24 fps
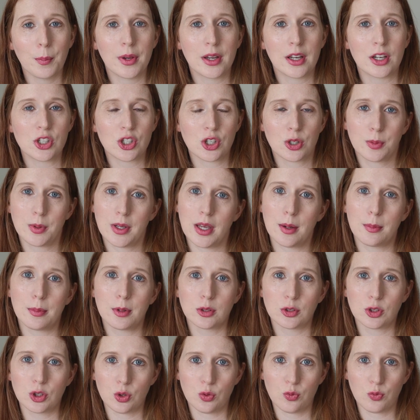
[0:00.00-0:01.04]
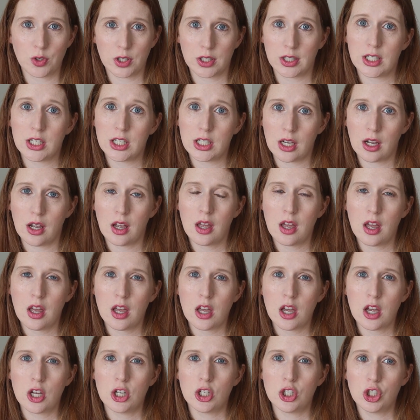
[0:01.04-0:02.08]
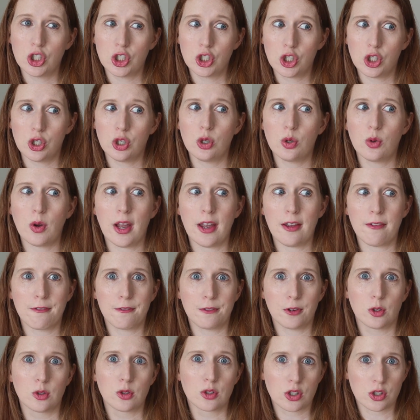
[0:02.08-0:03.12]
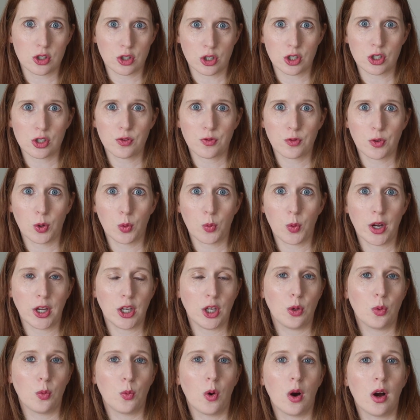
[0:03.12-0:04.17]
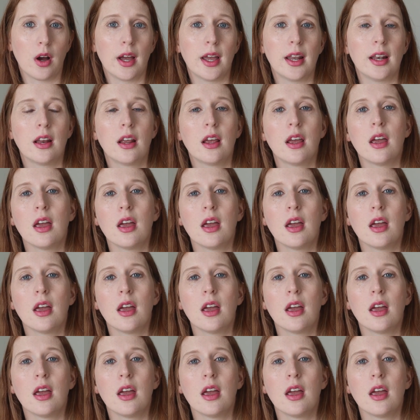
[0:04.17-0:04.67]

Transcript: because you'll be able to really do a full search for what you want.